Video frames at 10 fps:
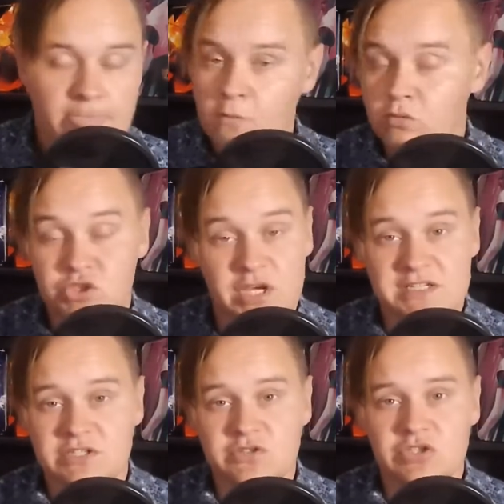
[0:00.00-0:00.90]
Which takes
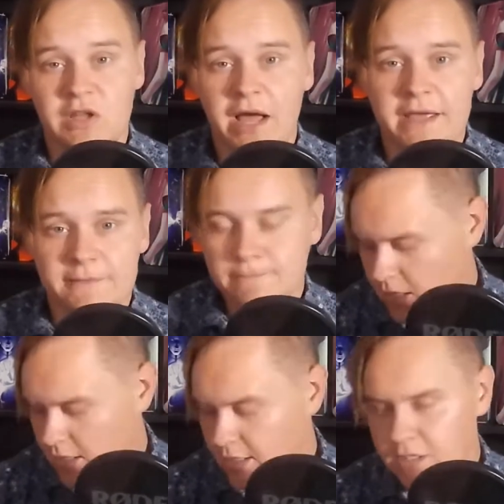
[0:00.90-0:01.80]
us to July.
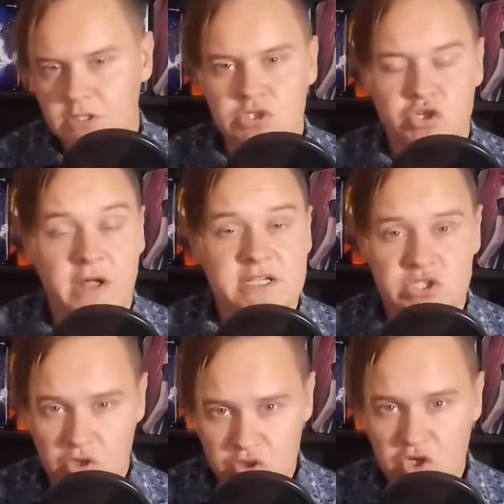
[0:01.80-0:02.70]
July
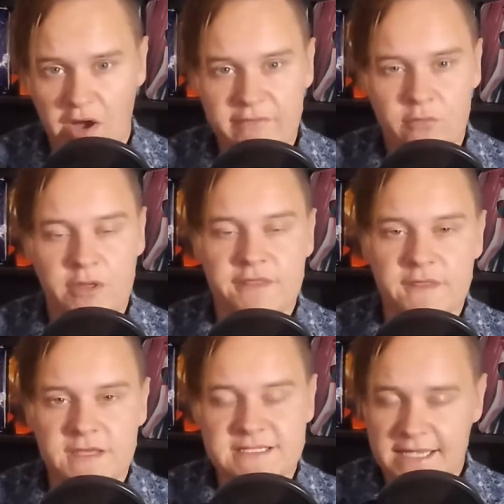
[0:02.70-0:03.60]
starts off with
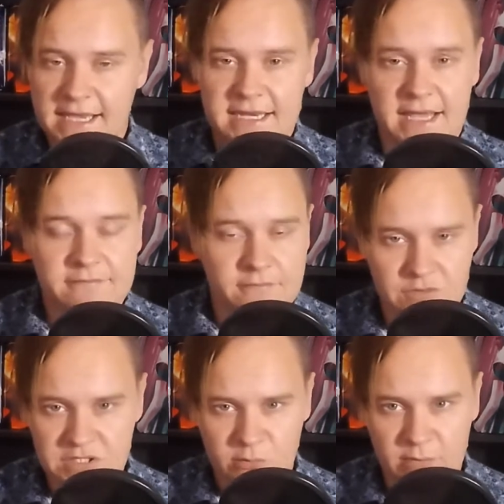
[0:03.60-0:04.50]
the second half of the
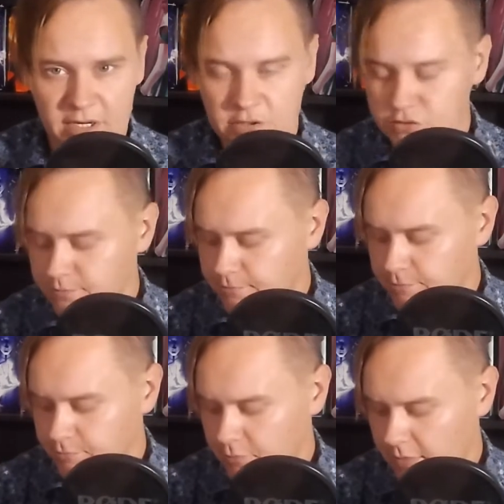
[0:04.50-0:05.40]
summer banners,
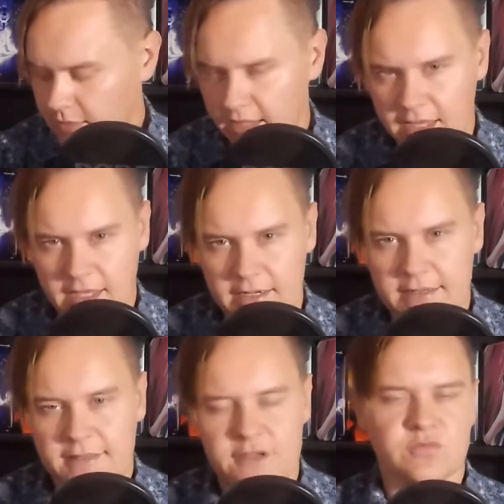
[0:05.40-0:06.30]
and
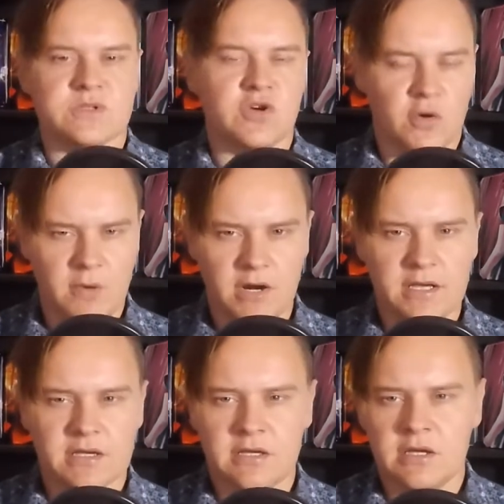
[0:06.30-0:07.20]
this one's a
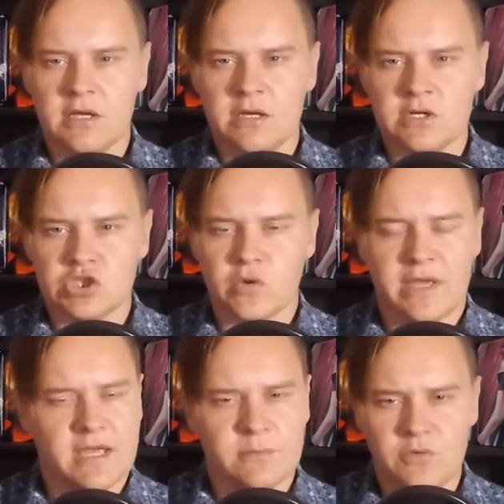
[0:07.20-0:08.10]
harmonic, so I
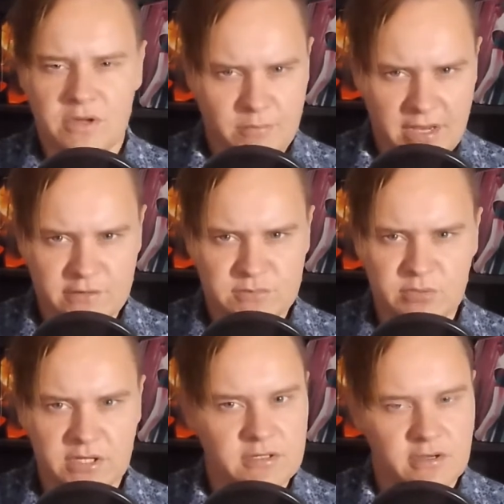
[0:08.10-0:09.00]
am doing a banner
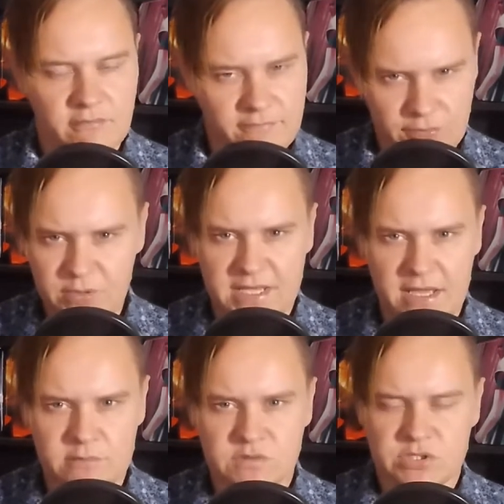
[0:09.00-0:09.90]
split of 3
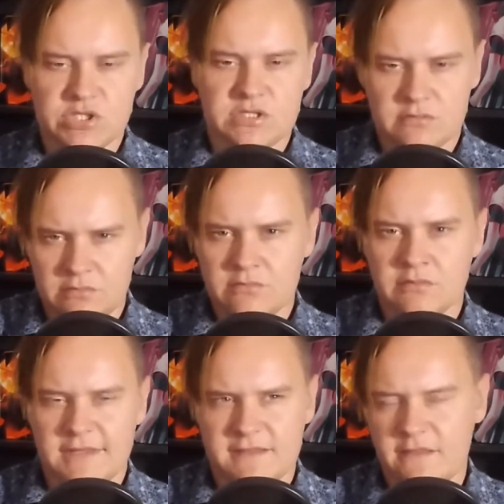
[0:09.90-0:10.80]
games, which is
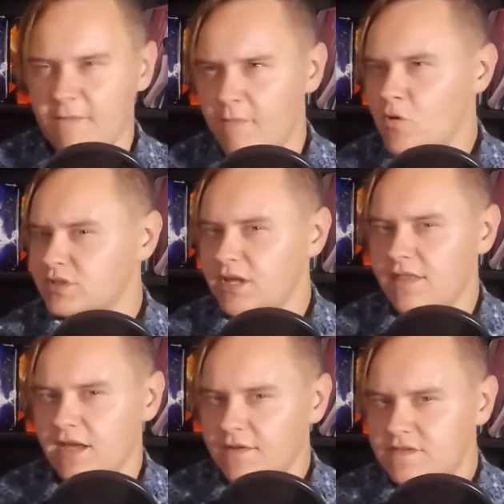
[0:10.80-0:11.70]
the most I
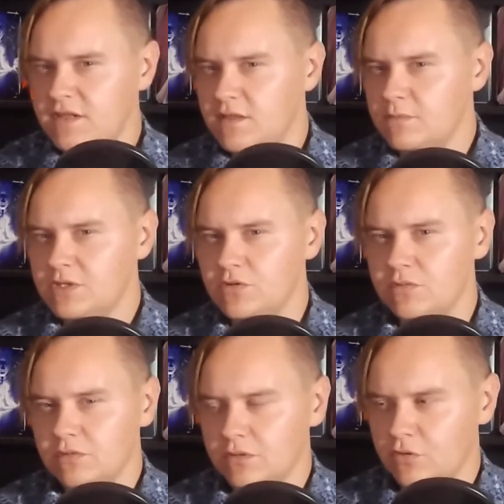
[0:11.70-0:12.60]
think I've seen them do.
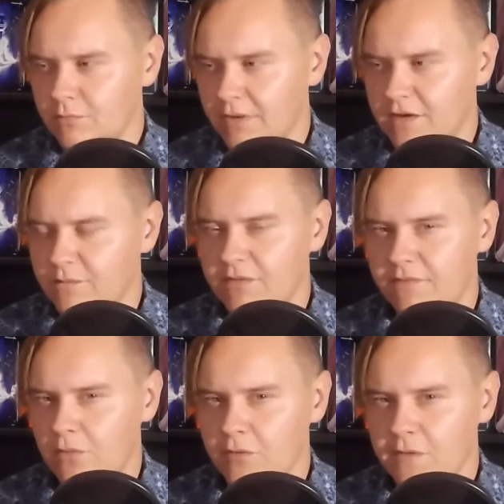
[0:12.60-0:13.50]
There might have been
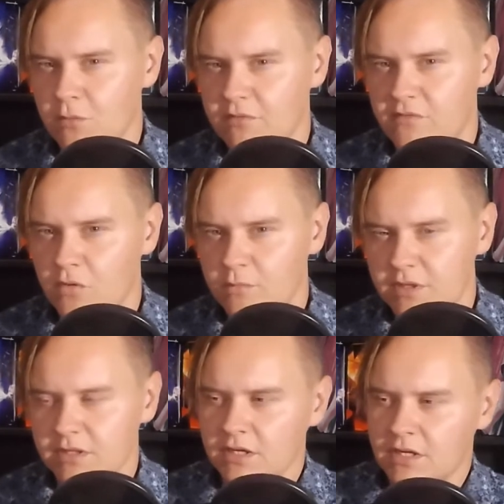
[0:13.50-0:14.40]
4 in there before, but